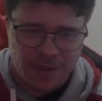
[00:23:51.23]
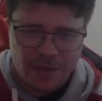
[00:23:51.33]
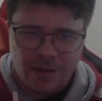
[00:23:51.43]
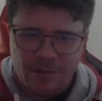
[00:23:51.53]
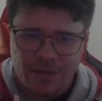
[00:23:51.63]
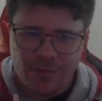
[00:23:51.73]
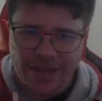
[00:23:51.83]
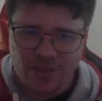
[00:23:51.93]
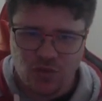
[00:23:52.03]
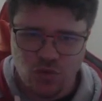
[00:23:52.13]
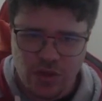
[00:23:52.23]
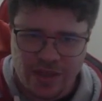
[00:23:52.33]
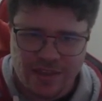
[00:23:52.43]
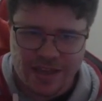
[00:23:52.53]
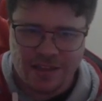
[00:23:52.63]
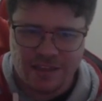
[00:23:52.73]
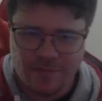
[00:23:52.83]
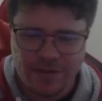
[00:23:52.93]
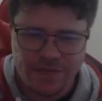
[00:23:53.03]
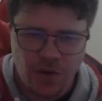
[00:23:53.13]
But then we get to the second
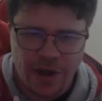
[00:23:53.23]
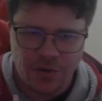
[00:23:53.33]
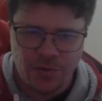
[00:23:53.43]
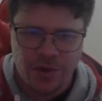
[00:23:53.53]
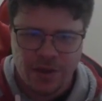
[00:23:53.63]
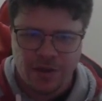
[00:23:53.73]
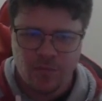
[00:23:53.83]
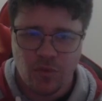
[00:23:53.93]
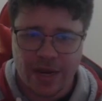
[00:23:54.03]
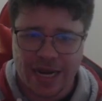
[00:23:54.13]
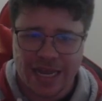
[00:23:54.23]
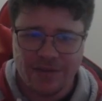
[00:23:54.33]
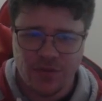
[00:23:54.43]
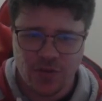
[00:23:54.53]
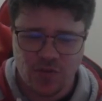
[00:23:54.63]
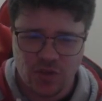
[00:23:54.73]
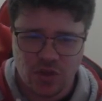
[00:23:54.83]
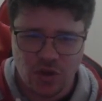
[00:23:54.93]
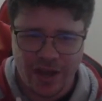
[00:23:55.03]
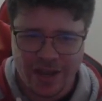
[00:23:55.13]
semi-final, Port Adelaide versus the
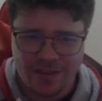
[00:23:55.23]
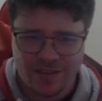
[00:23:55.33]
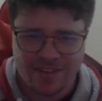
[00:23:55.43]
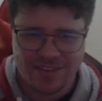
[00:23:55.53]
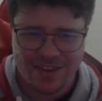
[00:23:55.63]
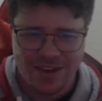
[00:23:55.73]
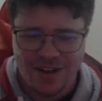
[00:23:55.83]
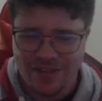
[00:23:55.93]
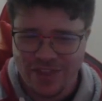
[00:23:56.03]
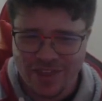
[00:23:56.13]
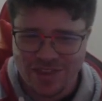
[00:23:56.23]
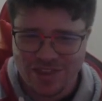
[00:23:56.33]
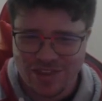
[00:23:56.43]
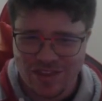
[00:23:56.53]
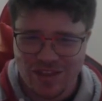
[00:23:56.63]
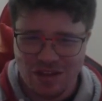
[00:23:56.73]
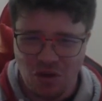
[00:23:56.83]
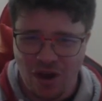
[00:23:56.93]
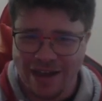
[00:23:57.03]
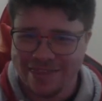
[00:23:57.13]
Giants. This,
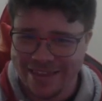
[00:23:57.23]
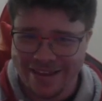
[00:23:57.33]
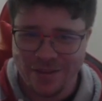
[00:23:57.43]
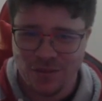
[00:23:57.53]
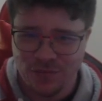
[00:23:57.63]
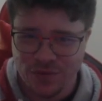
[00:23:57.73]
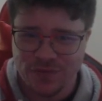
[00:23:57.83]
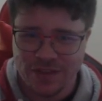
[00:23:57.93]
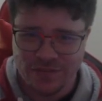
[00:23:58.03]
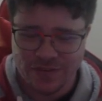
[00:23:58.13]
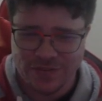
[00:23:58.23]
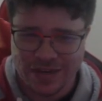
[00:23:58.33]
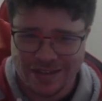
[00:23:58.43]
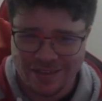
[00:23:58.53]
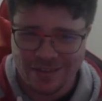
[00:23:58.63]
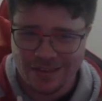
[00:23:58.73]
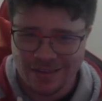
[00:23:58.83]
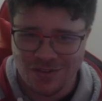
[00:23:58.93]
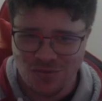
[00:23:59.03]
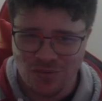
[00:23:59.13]
I think, is 50-50. This is
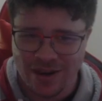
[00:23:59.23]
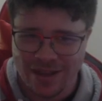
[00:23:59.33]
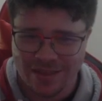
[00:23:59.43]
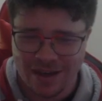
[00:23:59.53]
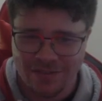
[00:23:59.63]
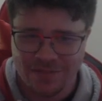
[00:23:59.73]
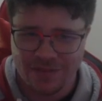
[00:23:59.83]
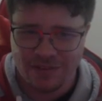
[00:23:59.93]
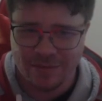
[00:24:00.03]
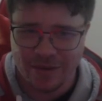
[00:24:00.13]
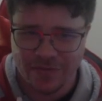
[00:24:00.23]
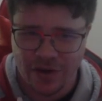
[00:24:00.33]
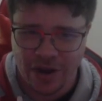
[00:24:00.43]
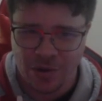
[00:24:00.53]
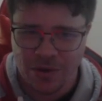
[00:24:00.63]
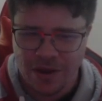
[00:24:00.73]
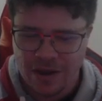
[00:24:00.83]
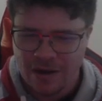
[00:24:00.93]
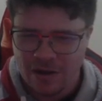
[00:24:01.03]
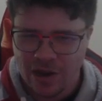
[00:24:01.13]
a really tough semi-final.
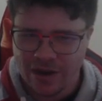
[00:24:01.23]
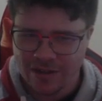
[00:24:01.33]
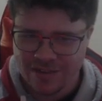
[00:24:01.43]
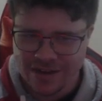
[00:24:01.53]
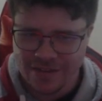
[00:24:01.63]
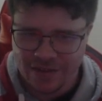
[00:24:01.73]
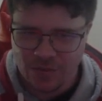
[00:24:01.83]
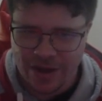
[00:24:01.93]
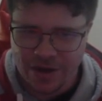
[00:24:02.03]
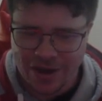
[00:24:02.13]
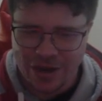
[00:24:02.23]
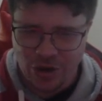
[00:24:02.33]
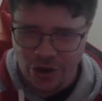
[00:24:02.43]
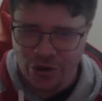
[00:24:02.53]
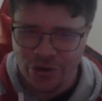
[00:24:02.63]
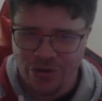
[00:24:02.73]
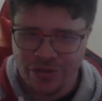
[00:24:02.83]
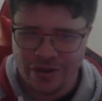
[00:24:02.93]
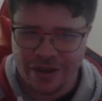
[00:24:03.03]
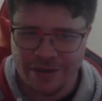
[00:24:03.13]
Like I said in the other one, I know
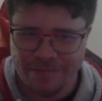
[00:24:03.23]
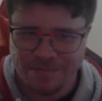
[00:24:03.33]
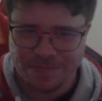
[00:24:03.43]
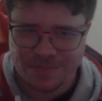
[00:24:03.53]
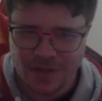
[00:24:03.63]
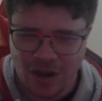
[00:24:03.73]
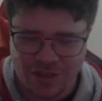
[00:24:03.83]
that I just